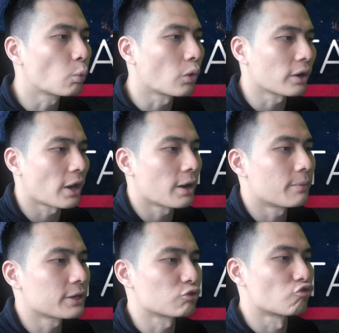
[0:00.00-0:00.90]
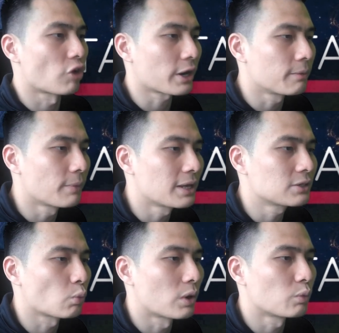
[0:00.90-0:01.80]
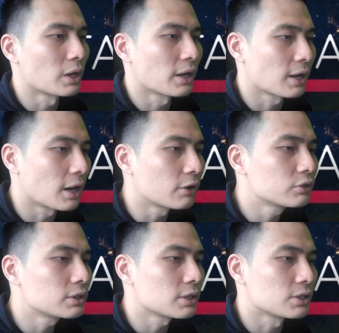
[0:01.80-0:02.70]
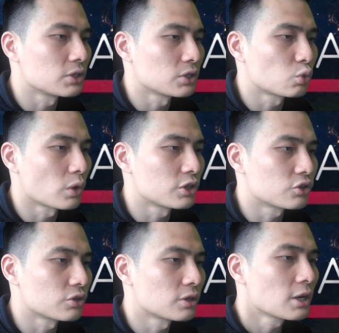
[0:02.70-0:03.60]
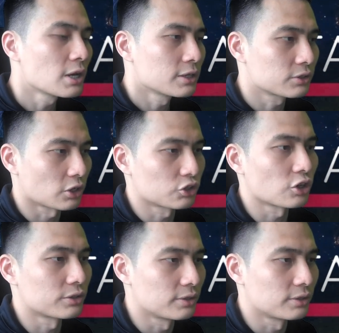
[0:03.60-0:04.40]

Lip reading: what Airbus recommends when we encounter a situation such as